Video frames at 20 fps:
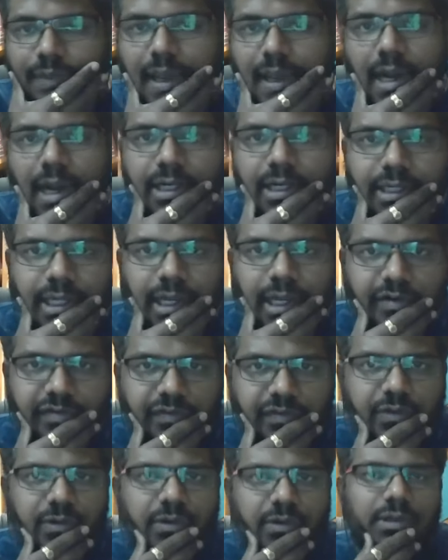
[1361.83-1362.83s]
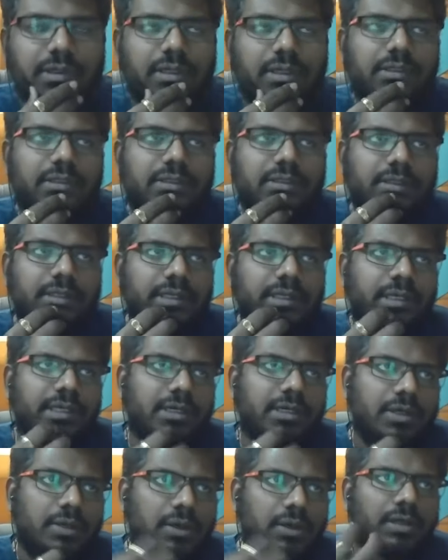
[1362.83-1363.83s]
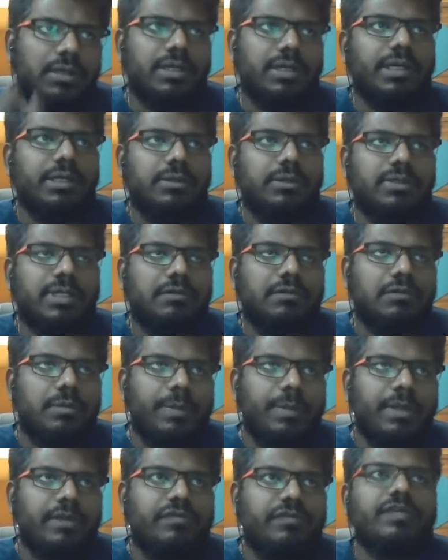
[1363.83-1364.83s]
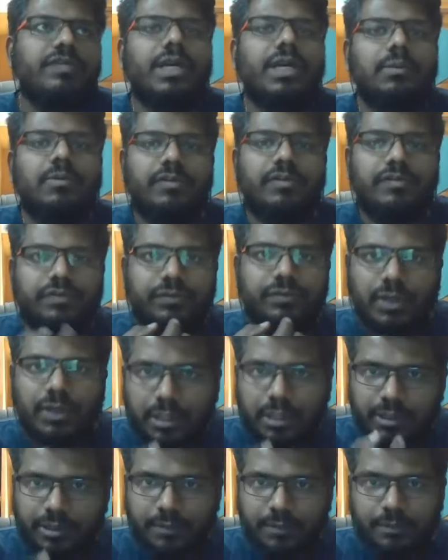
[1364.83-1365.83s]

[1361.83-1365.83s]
and therefore the corollary to that would be freedom of thought.